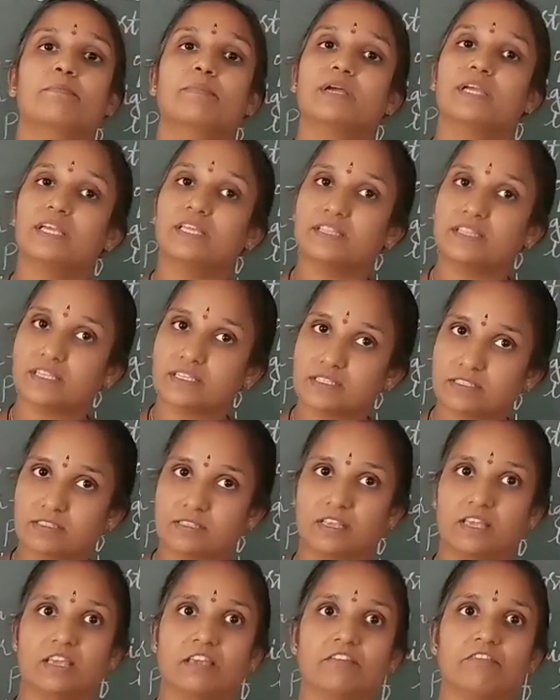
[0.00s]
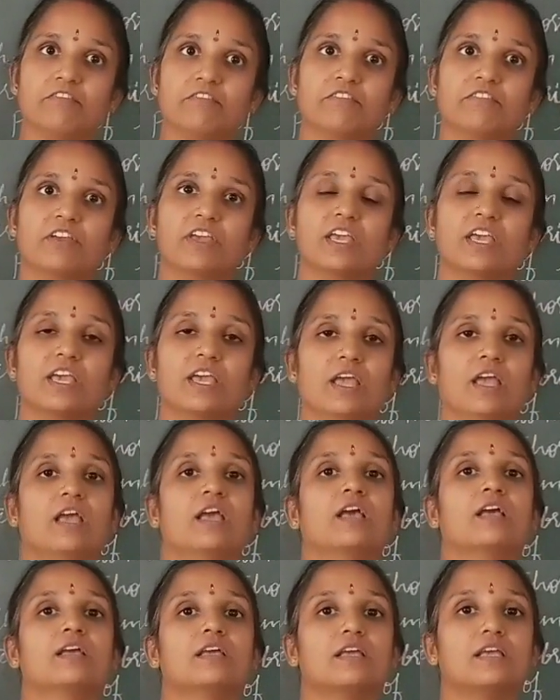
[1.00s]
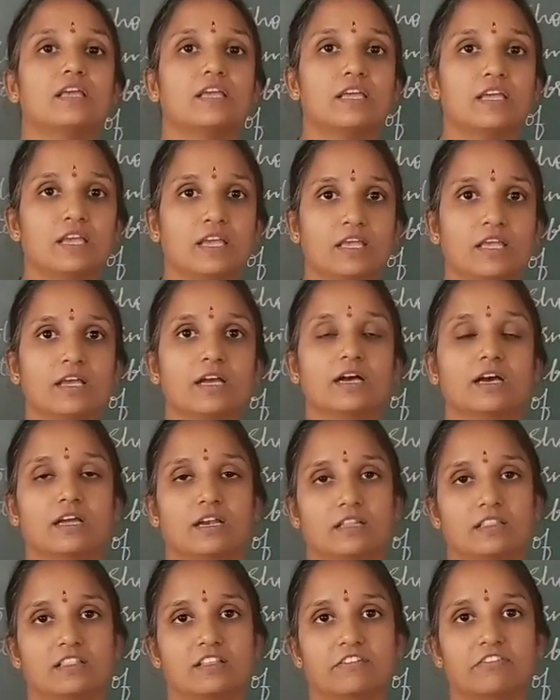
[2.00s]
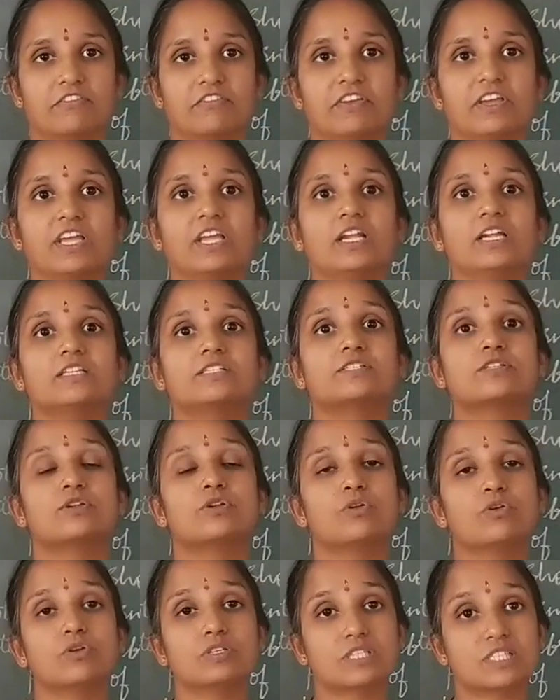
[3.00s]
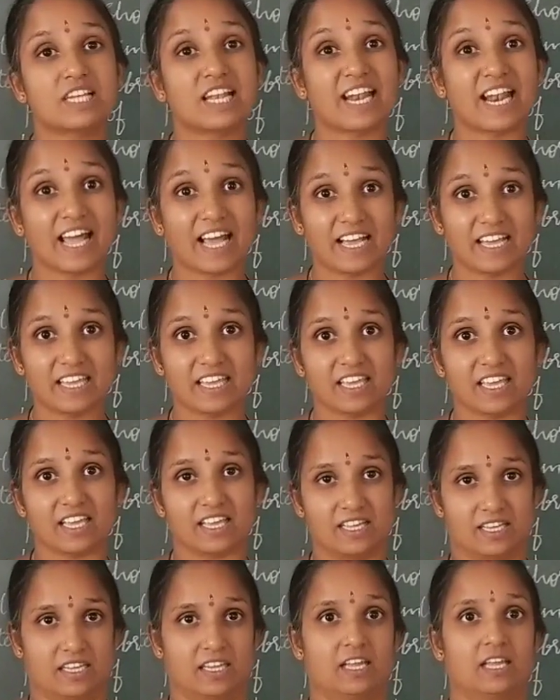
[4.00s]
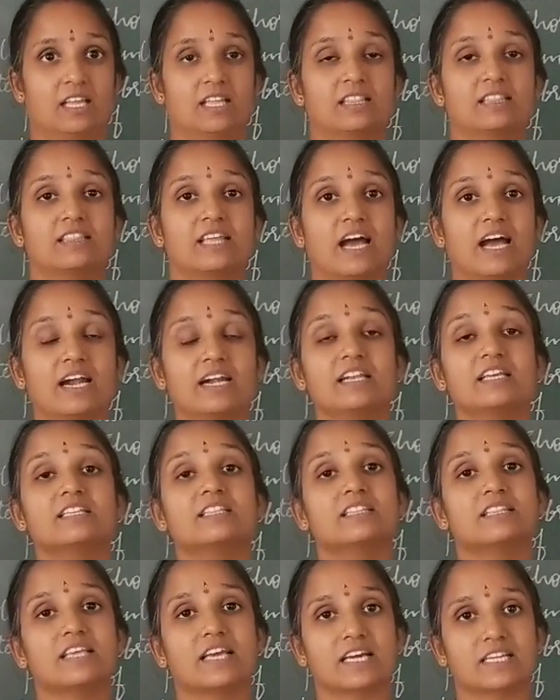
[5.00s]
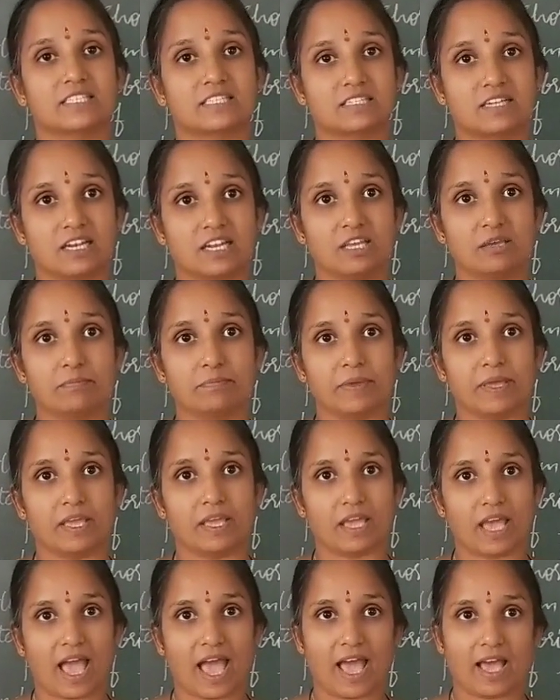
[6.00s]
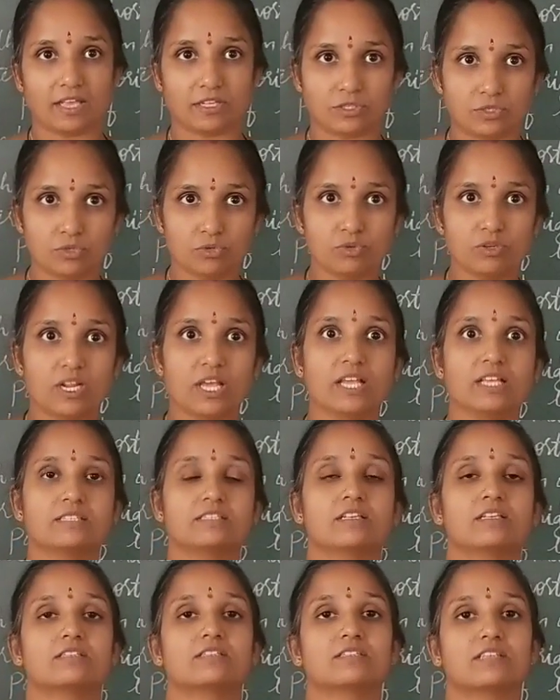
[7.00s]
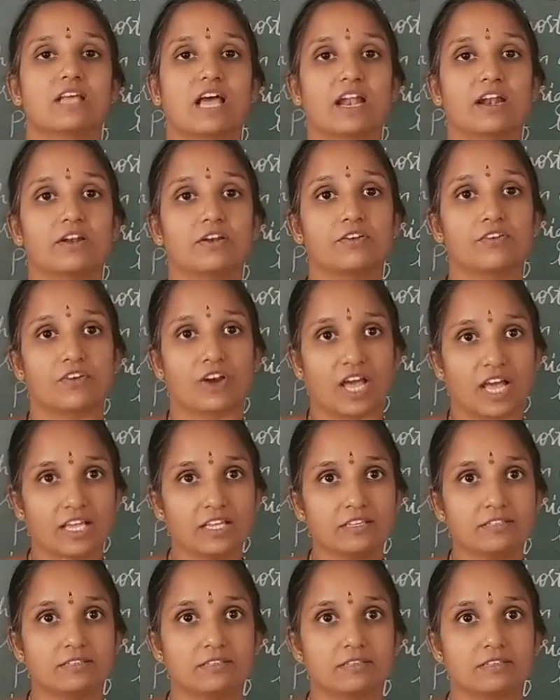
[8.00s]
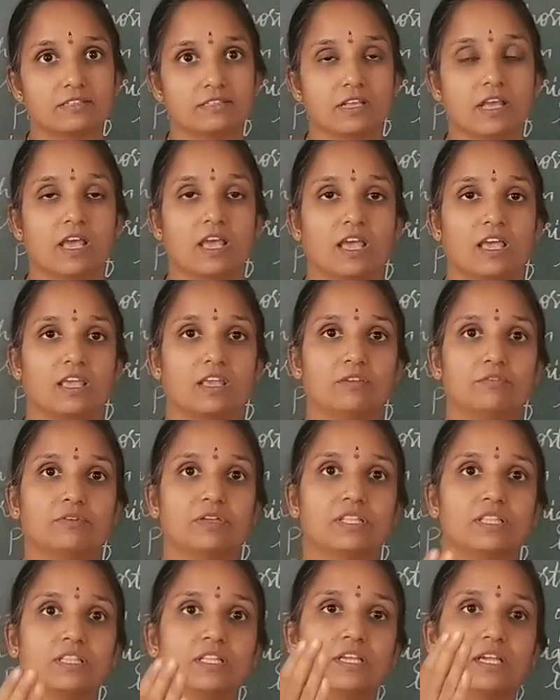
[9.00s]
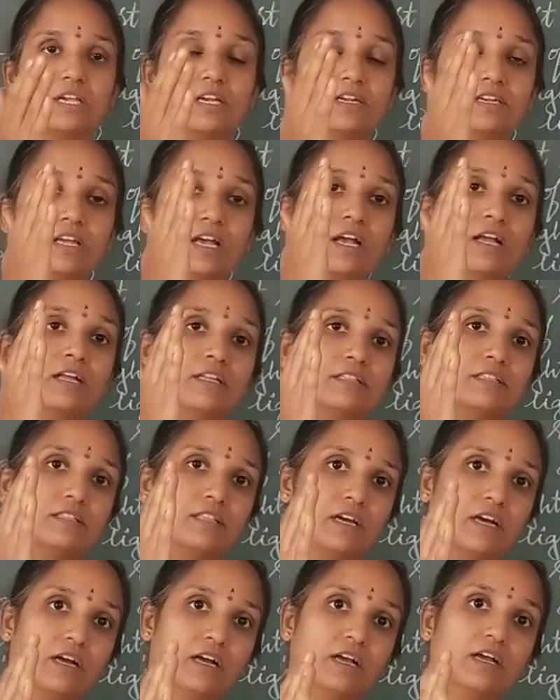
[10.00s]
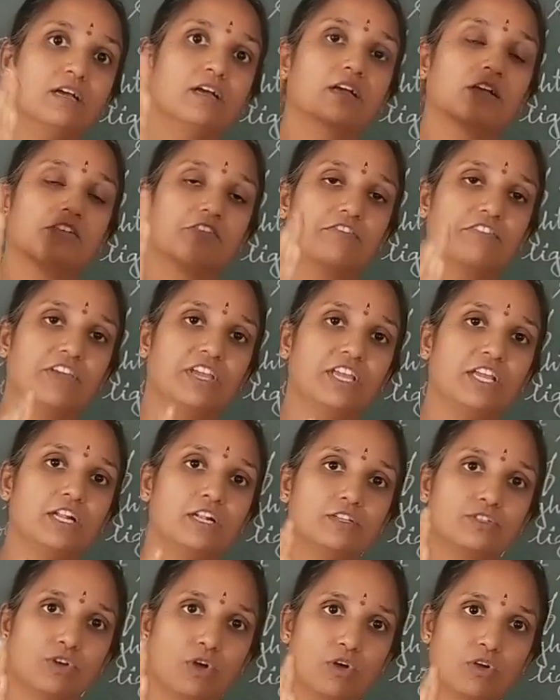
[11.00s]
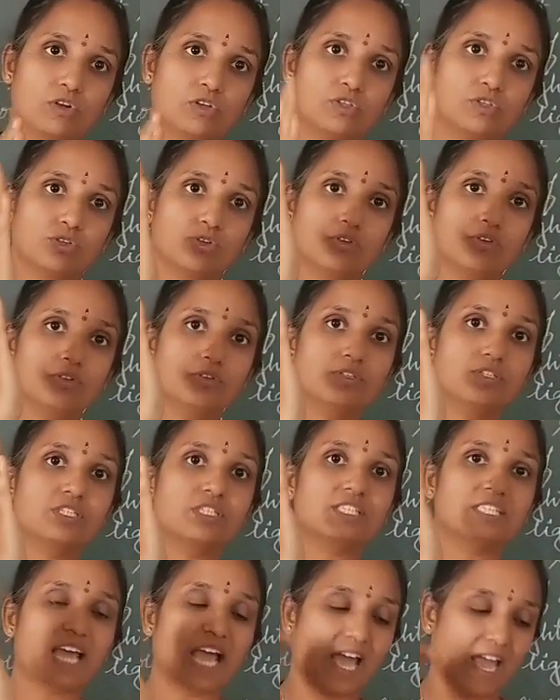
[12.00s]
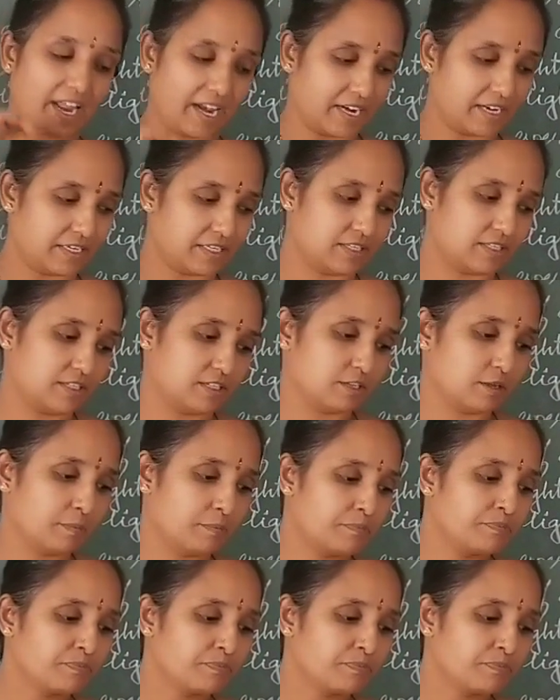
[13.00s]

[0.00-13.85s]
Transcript: In the same way, here the fields looks like that they are sleeping. As soon as the sun rises, even the fields also stands.